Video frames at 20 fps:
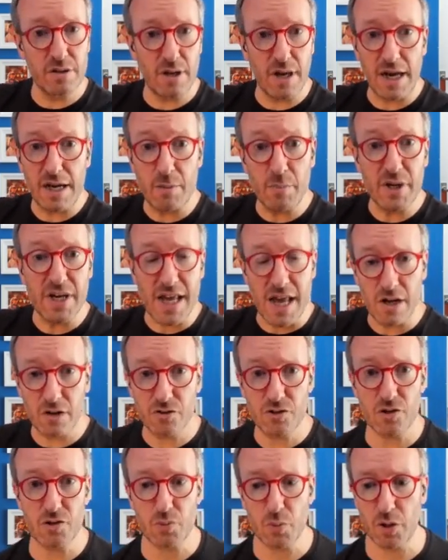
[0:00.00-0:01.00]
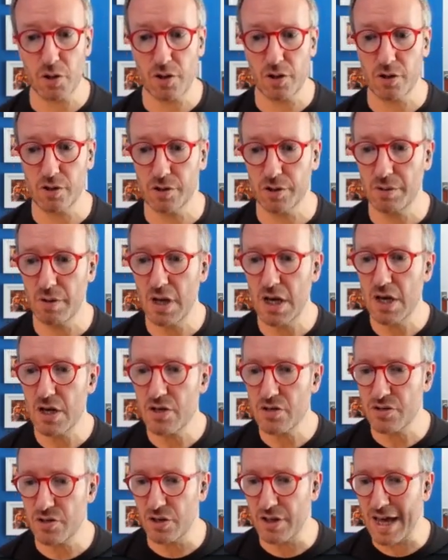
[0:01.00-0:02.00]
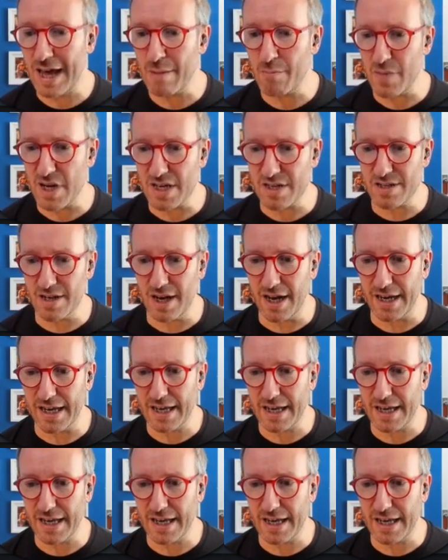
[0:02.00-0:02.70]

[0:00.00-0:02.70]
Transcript: anybody else is working on. So that means I